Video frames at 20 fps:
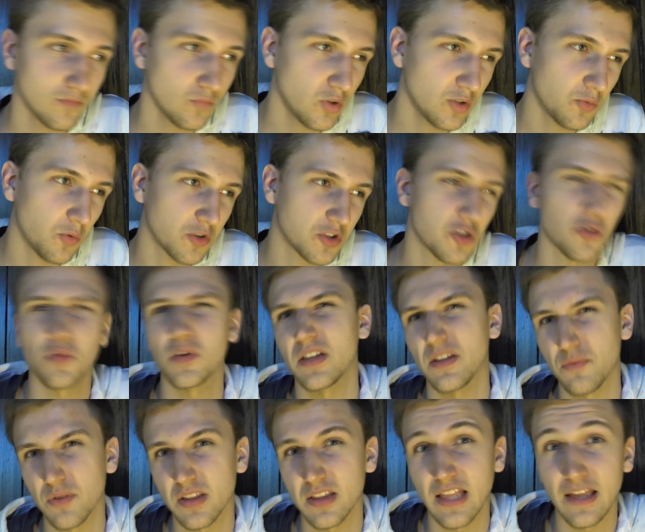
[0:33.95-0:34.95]
World War II
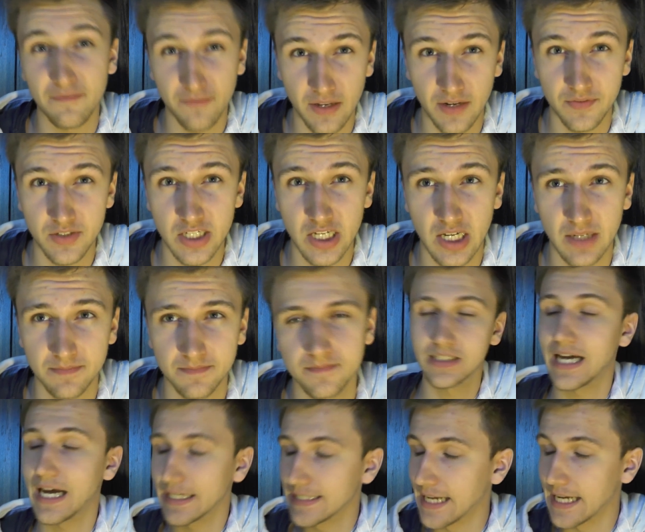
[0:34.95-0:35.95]
really wasn't that fun of a
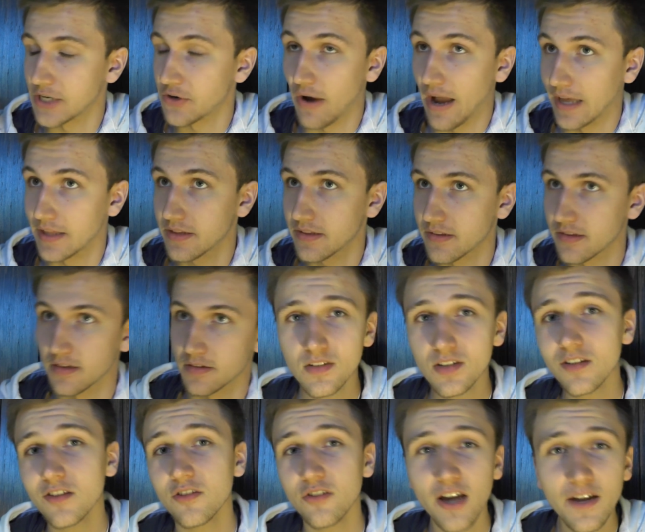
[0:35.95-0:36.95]
time. I digress.
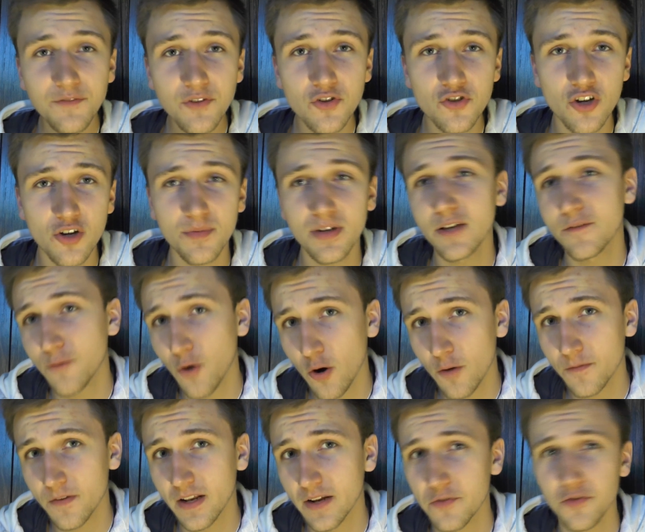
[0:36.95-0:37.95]
So after Germany
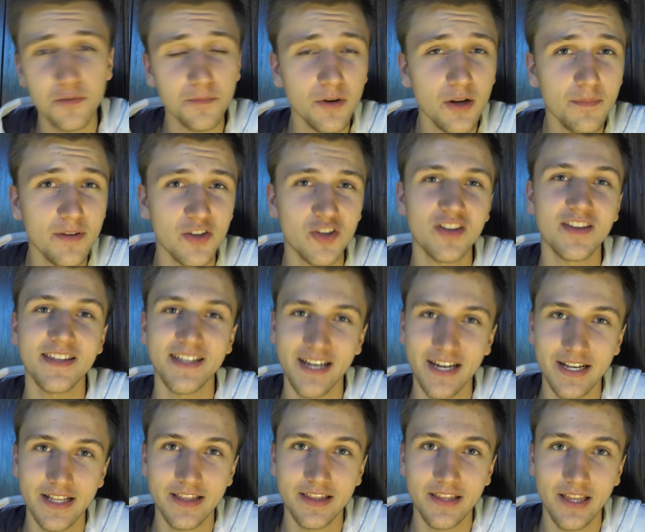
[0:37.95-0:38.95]
forfeited, it was pretty much just the
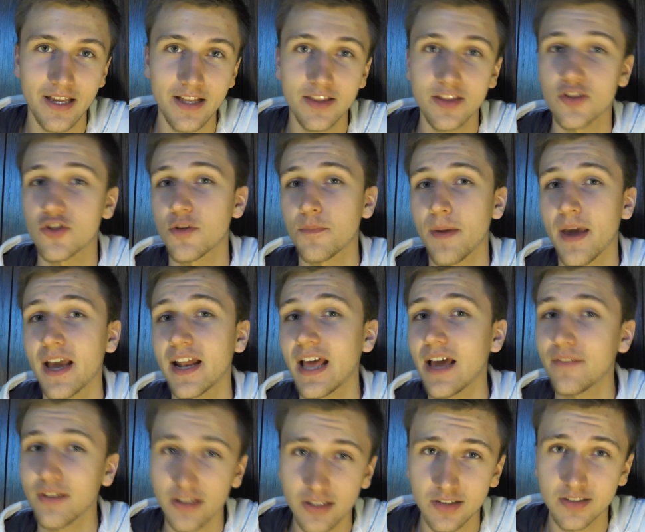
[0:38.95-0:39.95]
United States and Japan
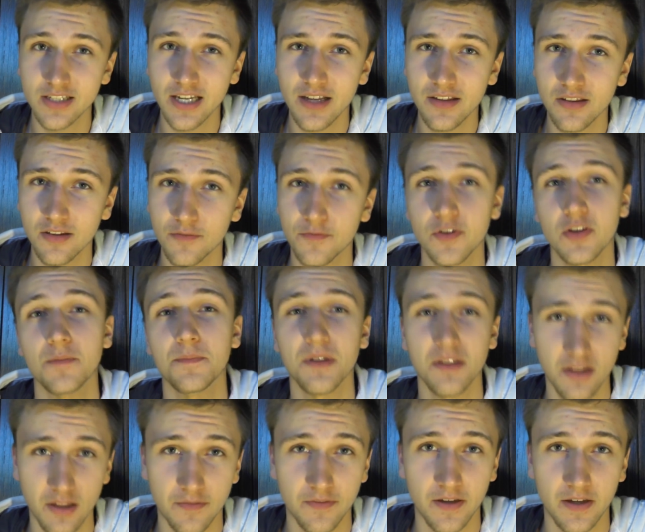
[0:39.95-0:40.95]
having a little tussle for the
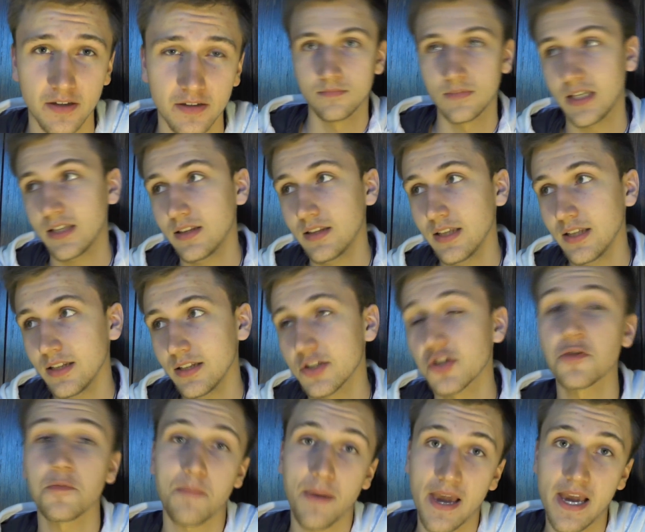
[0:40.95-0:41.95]
Pacific. And little
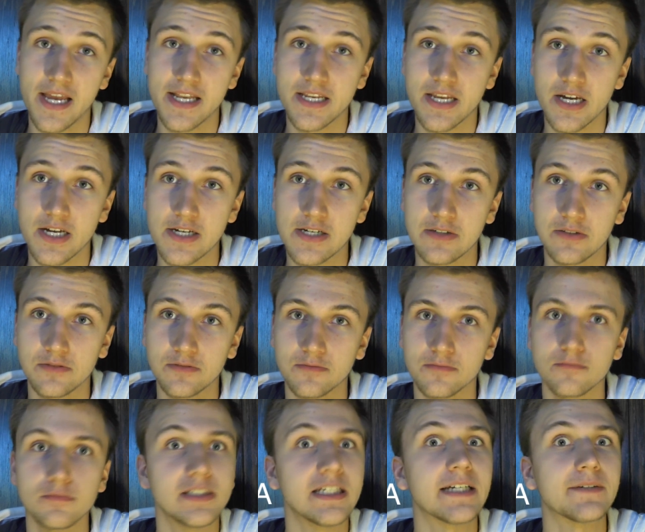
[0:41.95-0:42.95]
did Japan know,
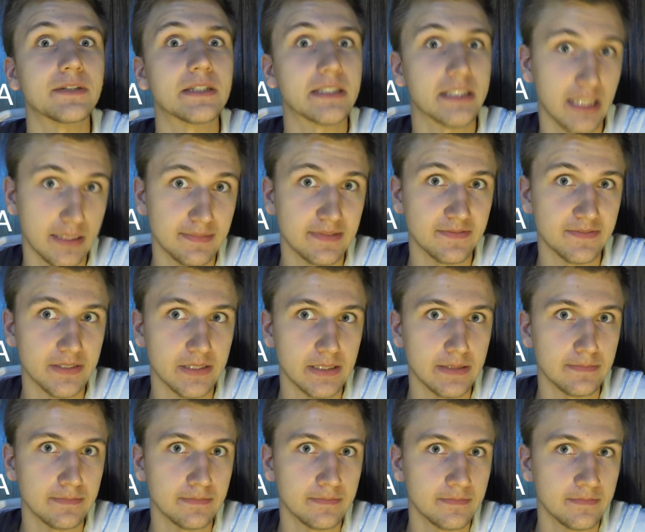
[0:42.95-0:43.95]
we were coming for
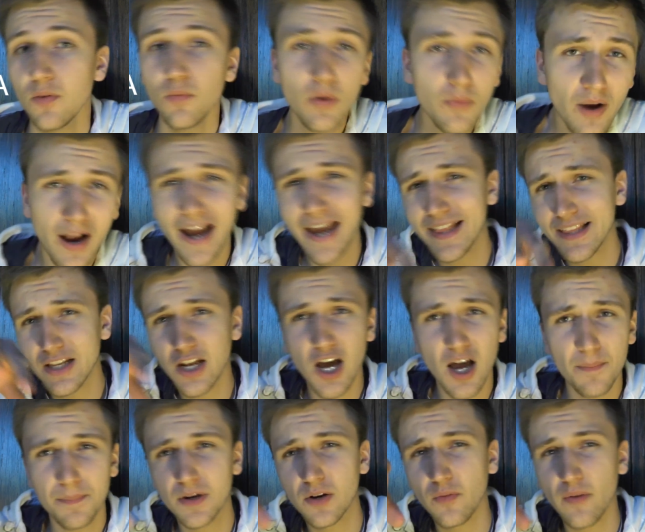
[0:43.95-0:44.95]
them. We were island
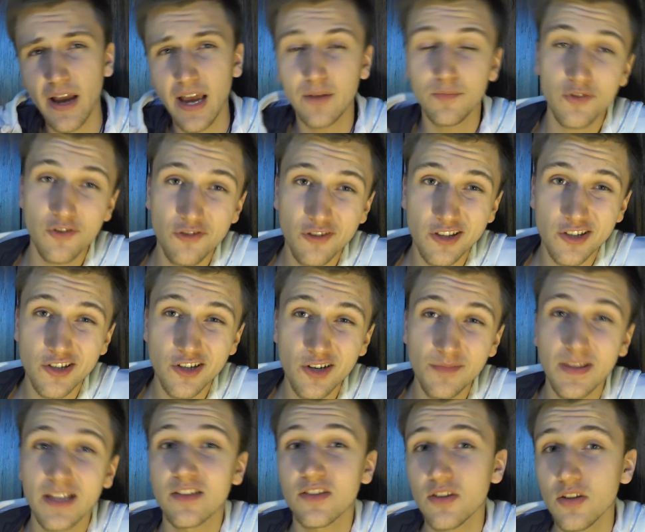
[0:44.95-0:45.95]
hopping around, which is a
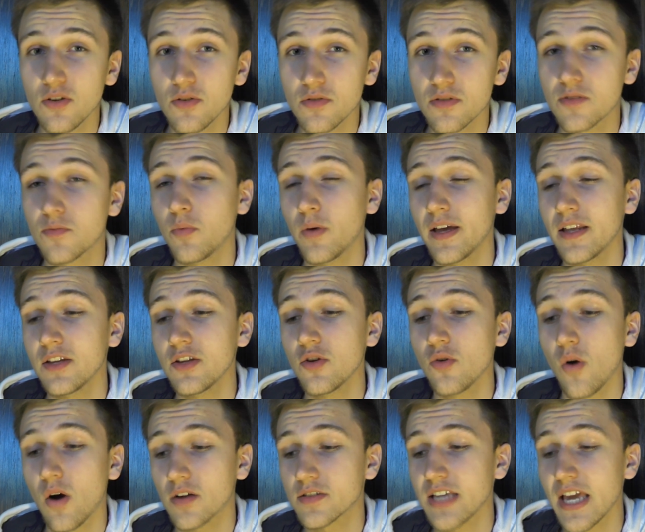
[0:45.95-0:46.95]
term that's used when
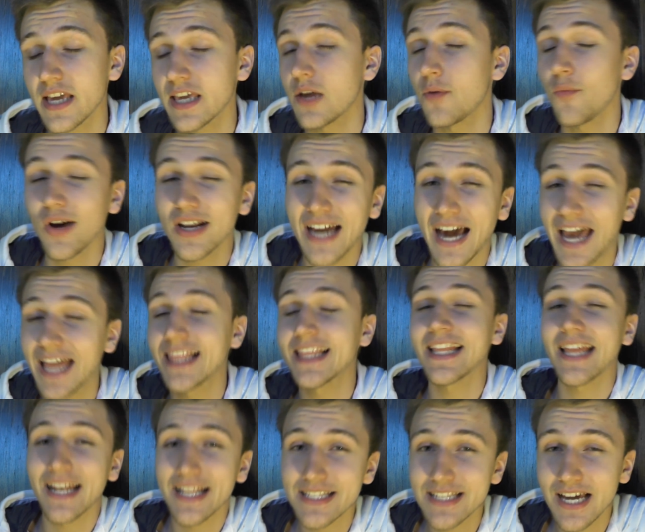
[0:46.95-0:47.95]
you are taking one
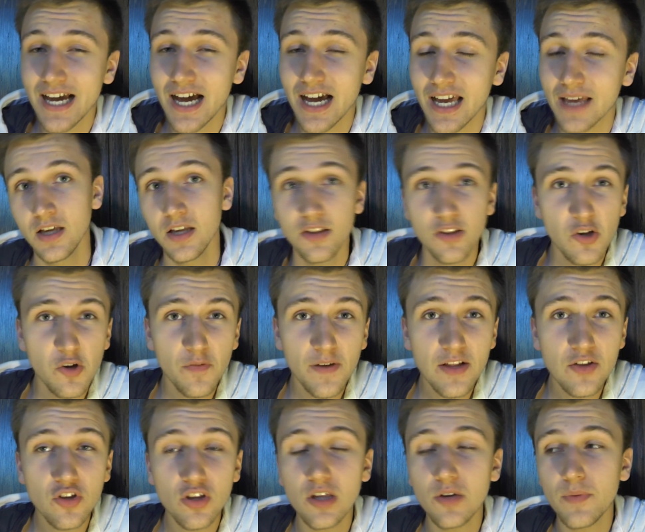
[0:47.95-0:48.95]
island at a time. So
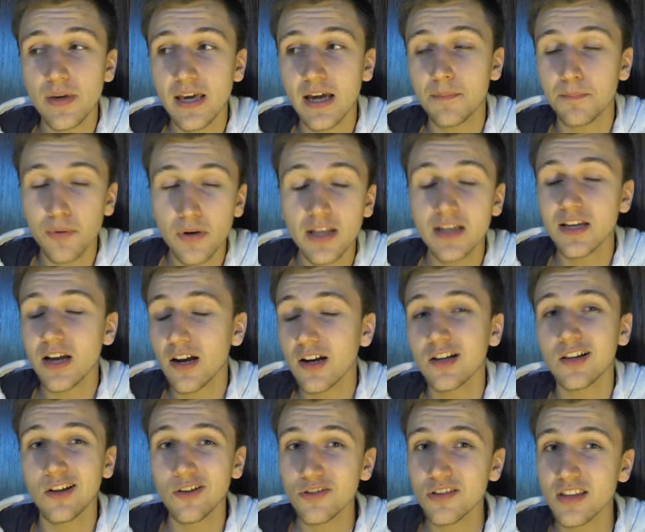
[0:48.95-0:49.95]
eventually we got pretty
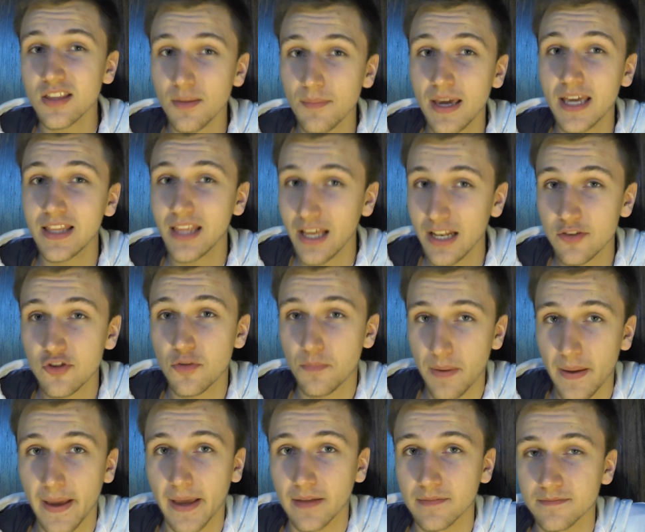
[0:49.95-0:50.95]
darn close to the mainland of
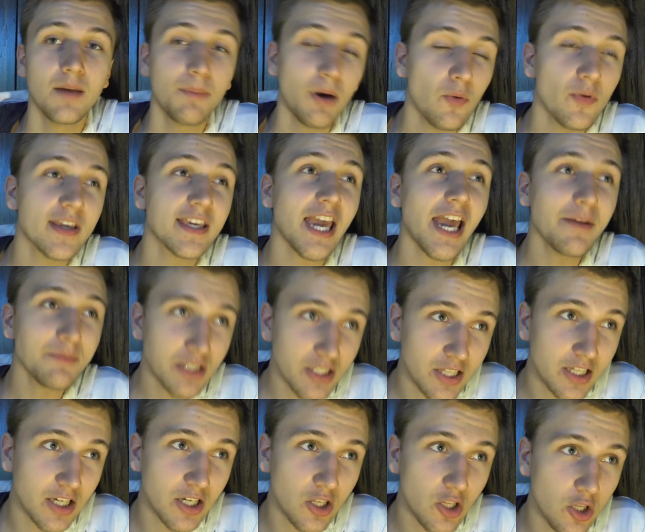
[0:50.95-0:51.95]
Japan. But we came to
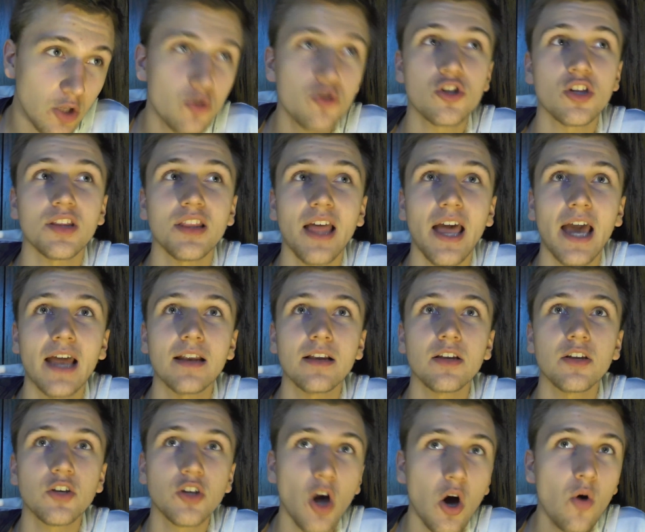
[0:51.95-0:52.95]
the conclusion
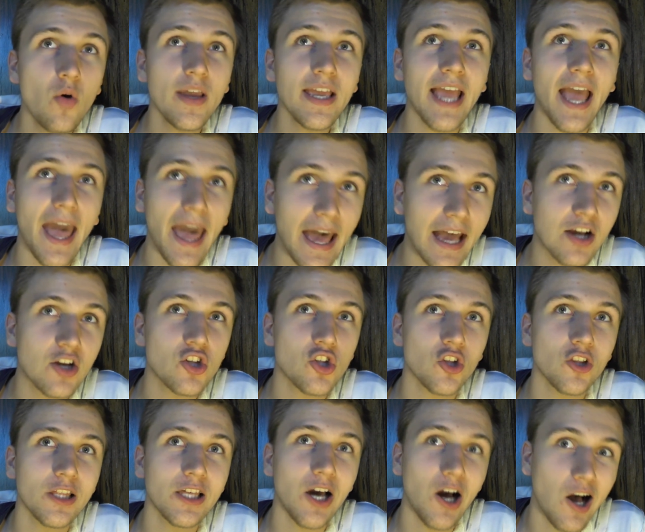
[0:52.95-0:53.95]
that going
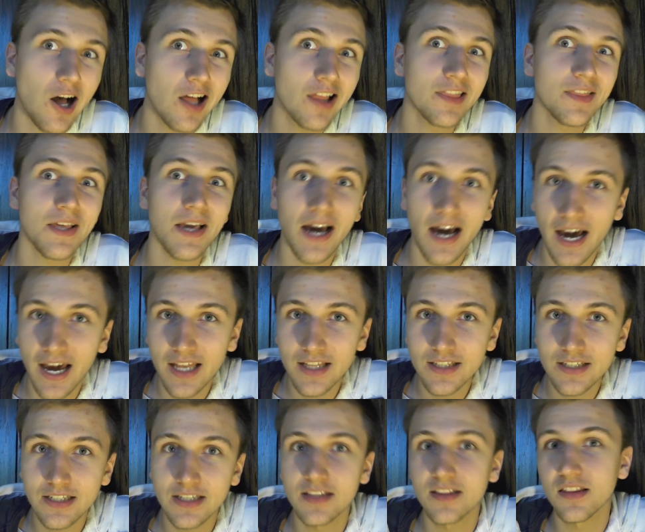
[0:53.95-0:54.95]
actually on the
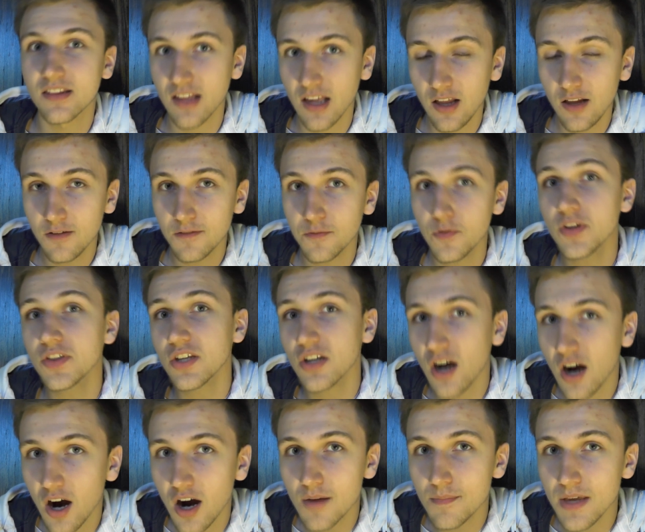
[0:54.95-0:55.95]
island itself with an
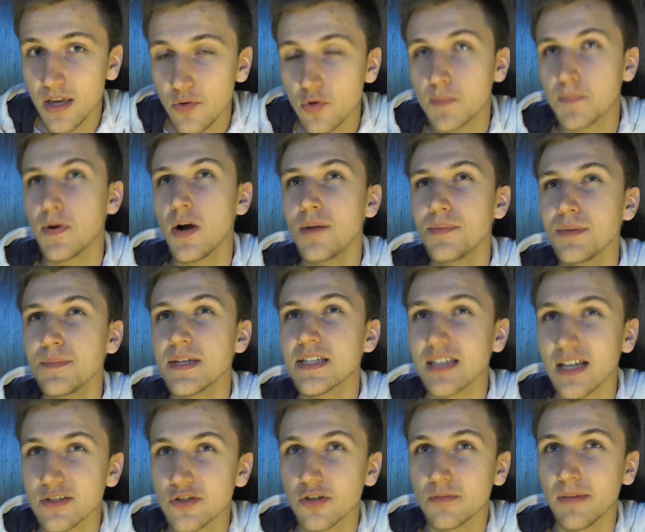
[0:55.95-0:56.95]
army would probably be
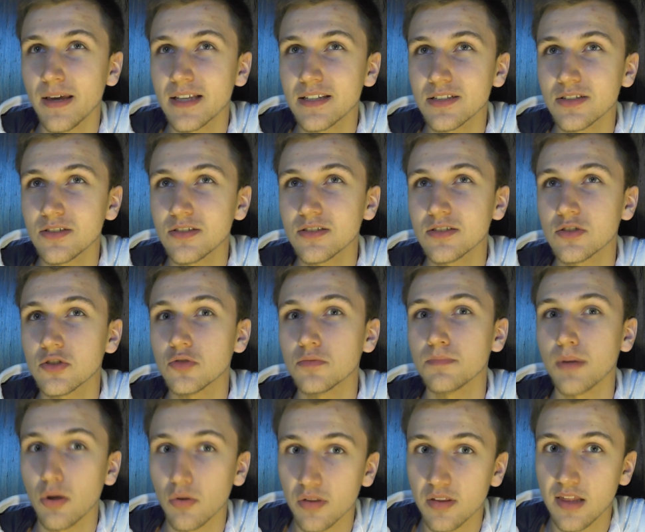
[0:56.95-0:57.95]
detrimental to
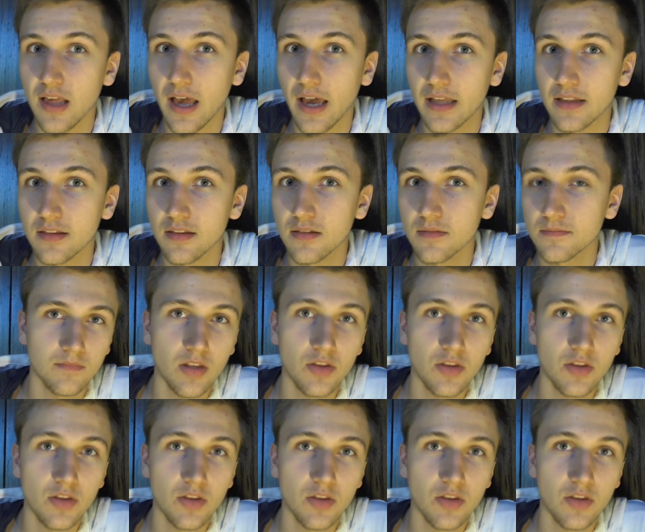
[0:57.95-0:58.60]
both sides.